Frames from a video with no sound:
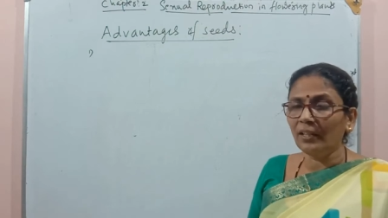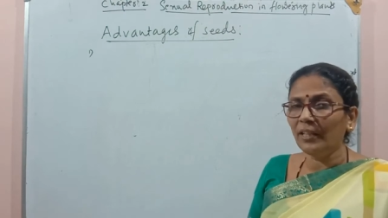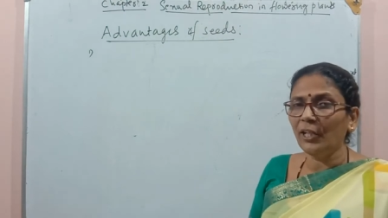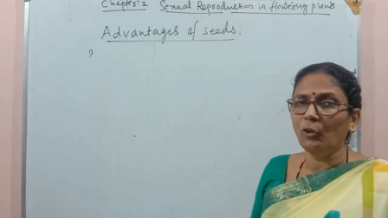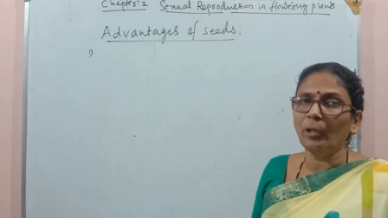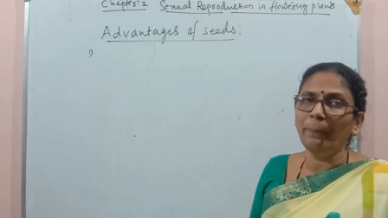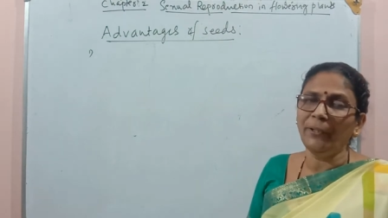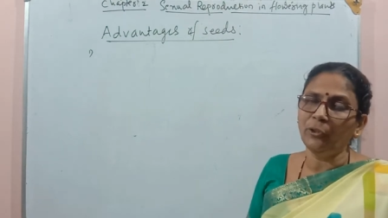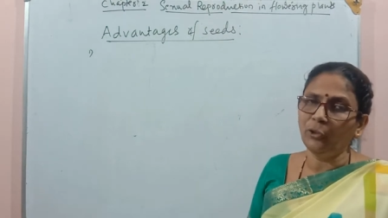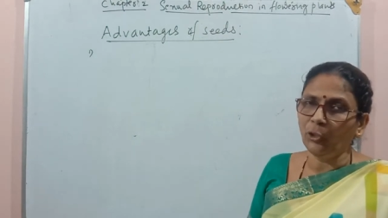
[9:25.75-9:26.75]
they develop
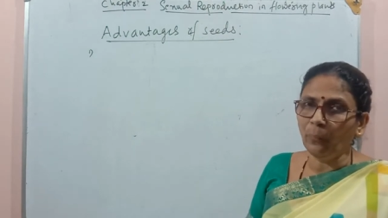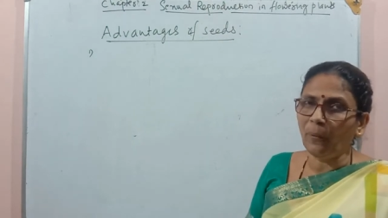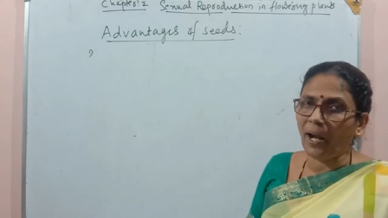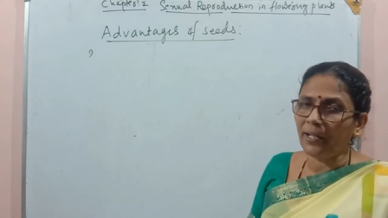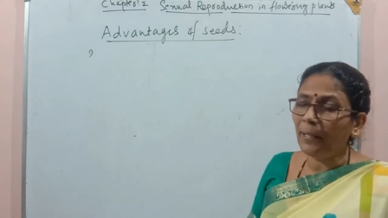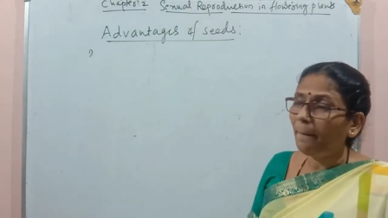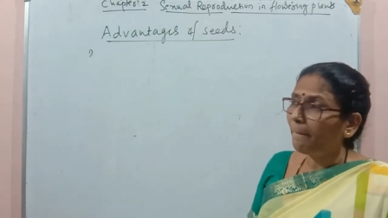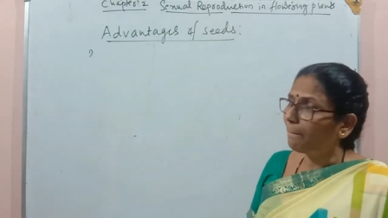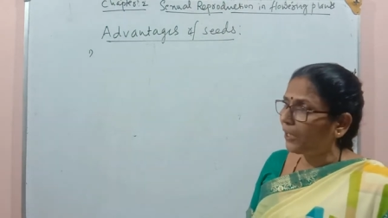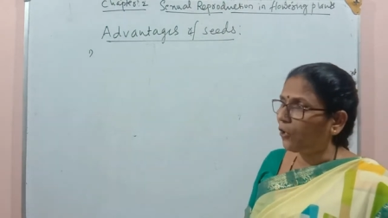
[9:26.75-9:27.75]
into new plant
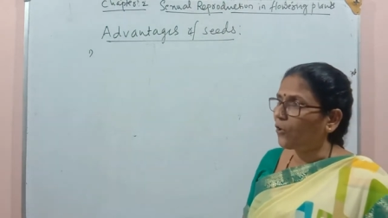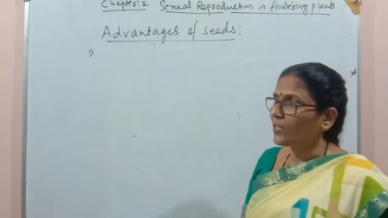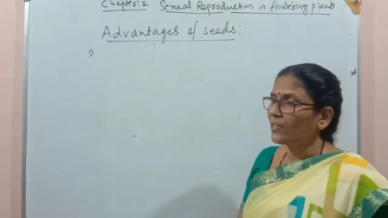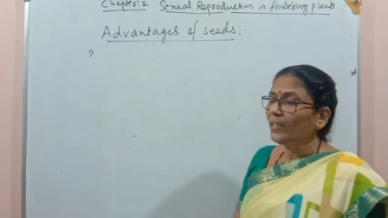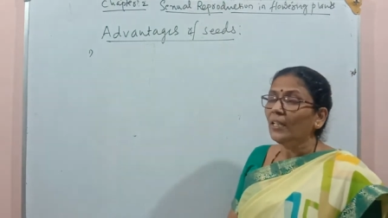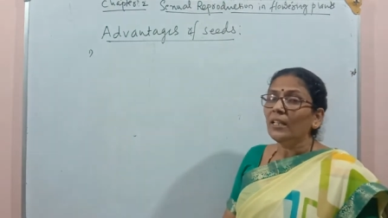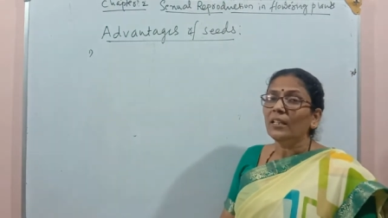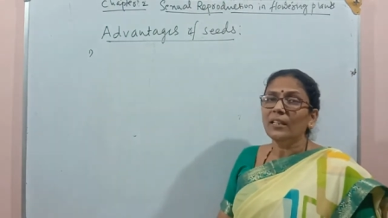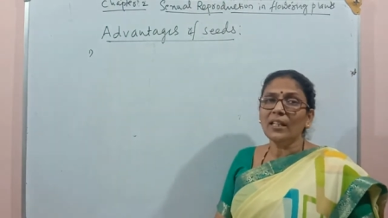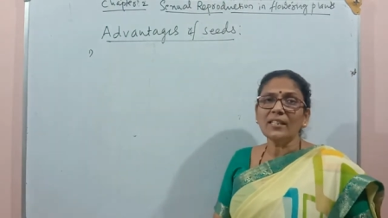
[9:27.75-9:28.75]
because
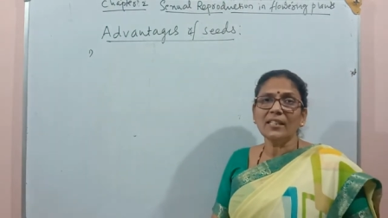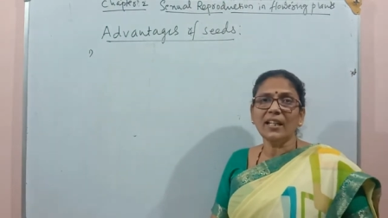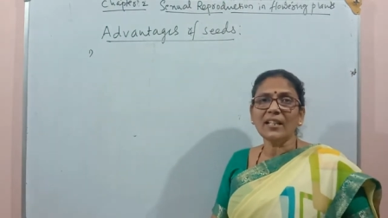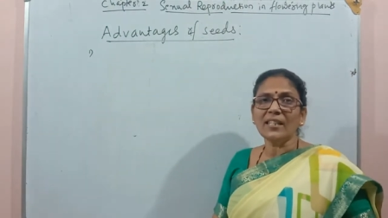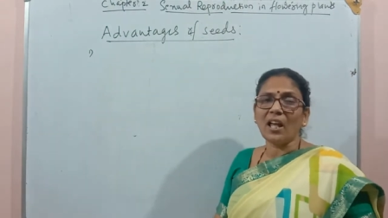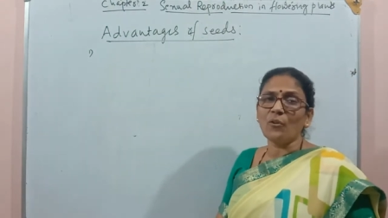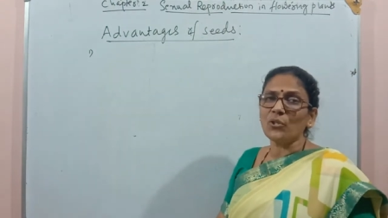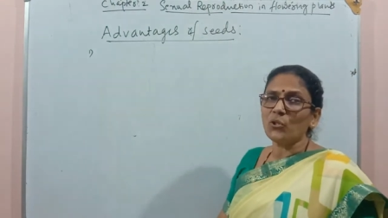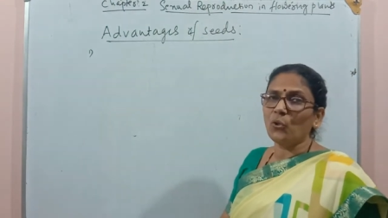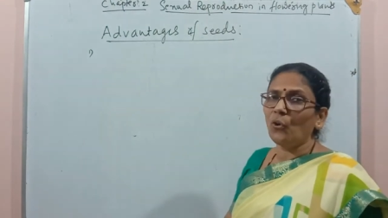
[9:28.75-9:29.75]
these seeds have
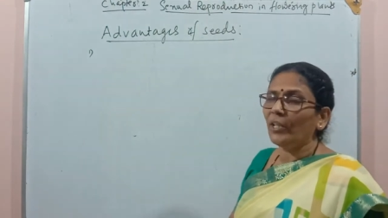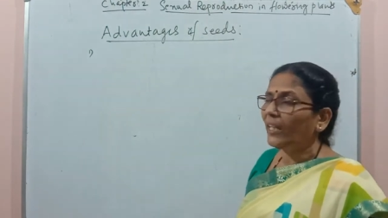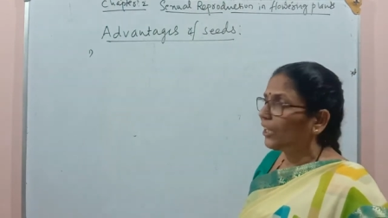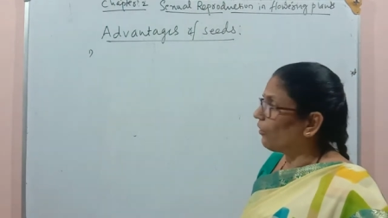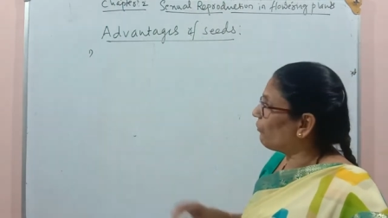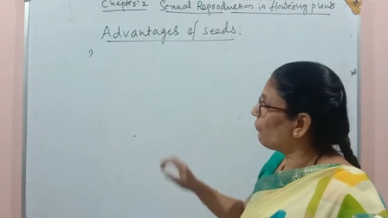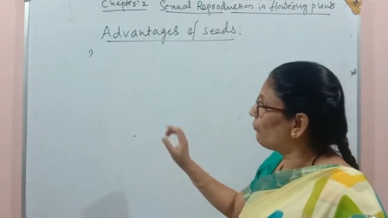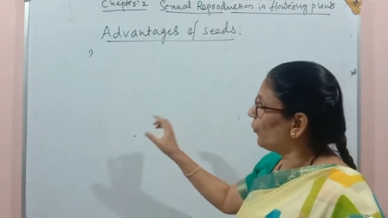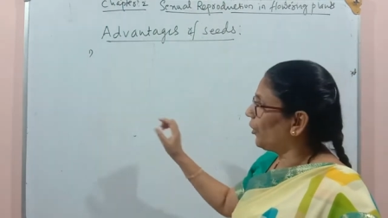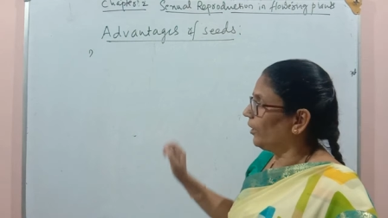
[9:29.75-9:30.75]
stored
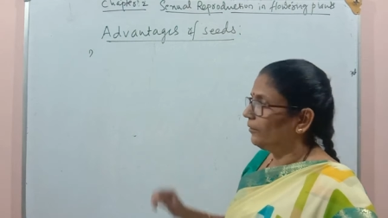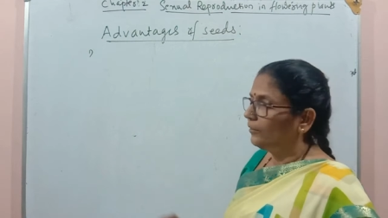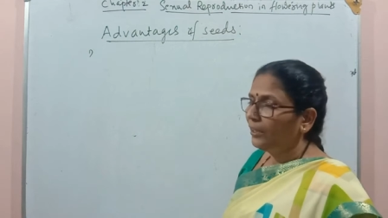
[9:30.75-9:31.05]
enough food,